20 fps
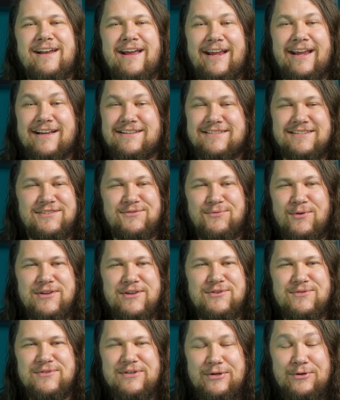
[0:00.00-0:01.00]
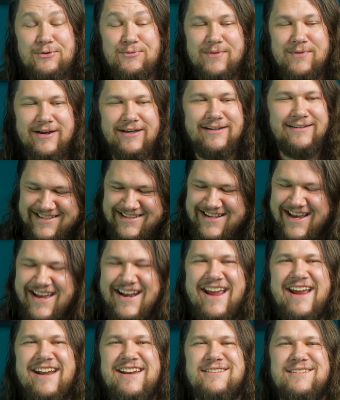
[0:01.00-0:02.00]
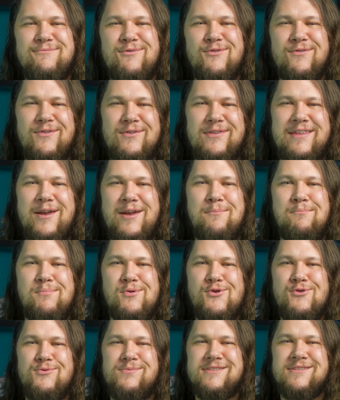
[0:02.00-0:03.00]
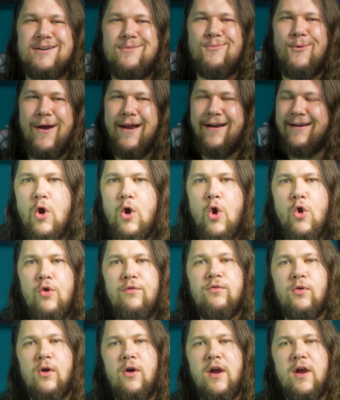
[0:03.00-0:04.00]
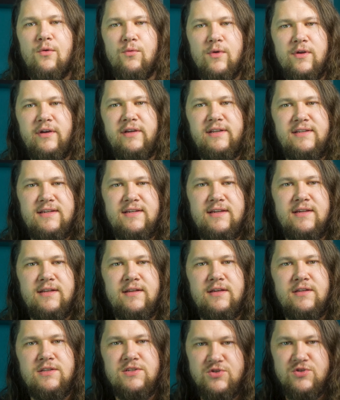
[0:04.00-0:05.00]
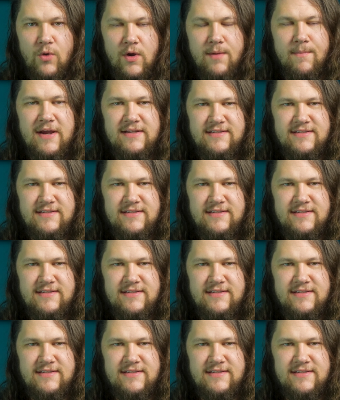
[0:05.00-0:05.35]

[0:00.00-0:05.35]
I guess that's what you do, but it's not an 80s movie without a boob somewhere. Overall, I really did enjoy my